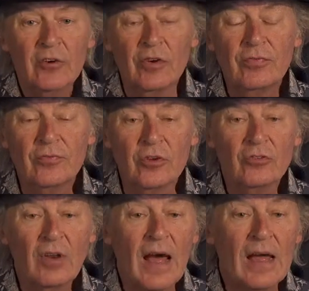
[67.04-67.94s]

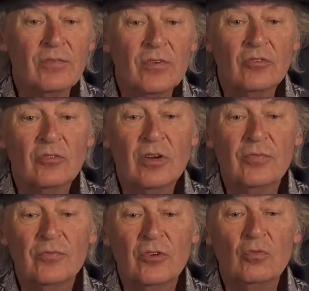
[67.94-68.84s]
Drifter's life is a
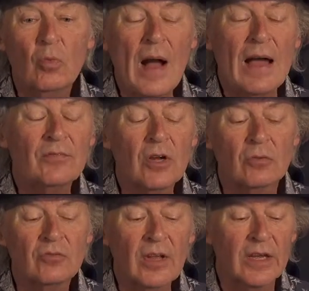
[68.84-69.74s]
drifter's wife,
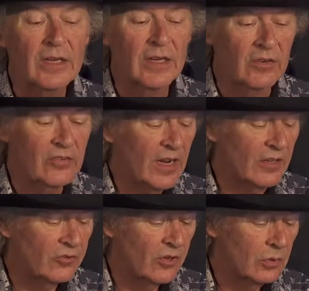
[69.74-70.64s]
don't say I didn't tell
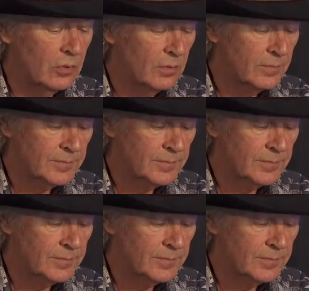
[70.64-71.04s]
you so.